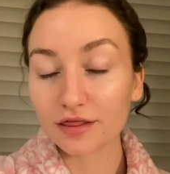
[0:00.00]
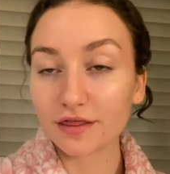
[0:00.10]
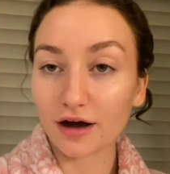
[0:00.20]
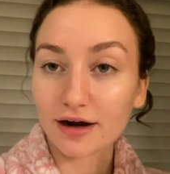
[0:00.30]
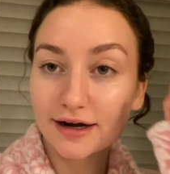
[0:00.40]

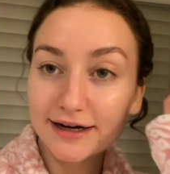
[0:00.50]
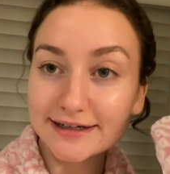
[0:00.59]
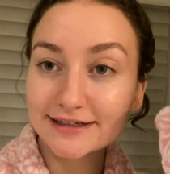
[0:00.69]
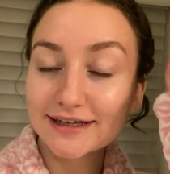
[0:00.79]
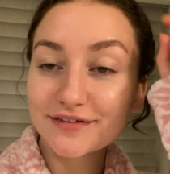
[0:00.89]
Thought
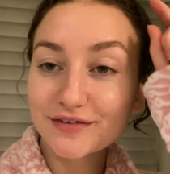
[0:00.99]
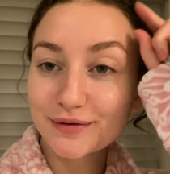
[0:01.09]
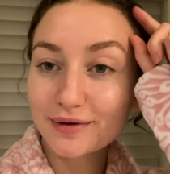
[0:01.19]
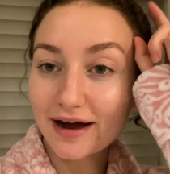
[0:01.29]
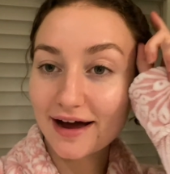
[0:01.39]
I'd give
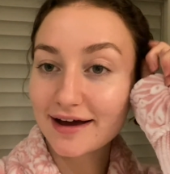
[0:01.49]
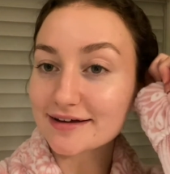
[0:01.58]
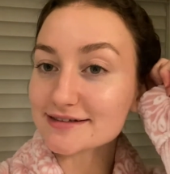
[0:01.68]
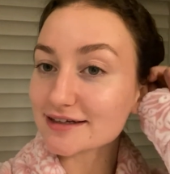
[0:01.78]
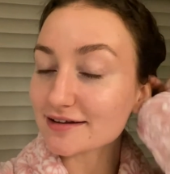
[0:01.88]
you
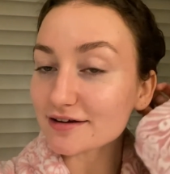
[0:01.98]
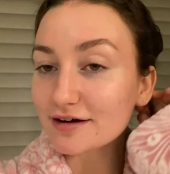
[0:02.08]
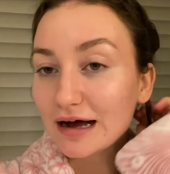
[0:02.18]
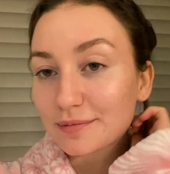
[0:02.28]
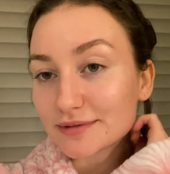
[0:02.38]
guys a
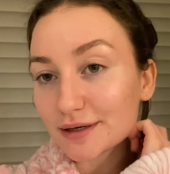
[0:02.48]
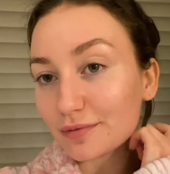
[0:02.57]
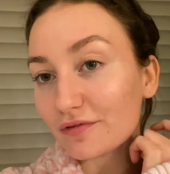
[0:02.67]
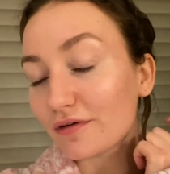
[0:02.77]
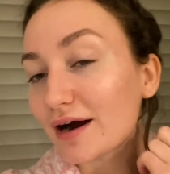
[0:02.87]
little
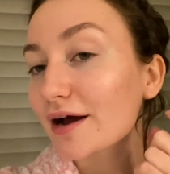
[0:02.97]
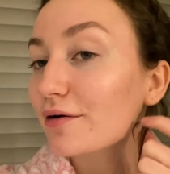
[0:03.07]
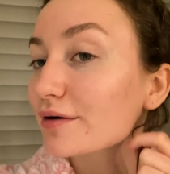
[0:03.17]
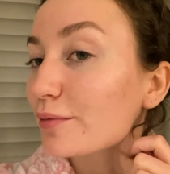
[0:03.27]
update before I go to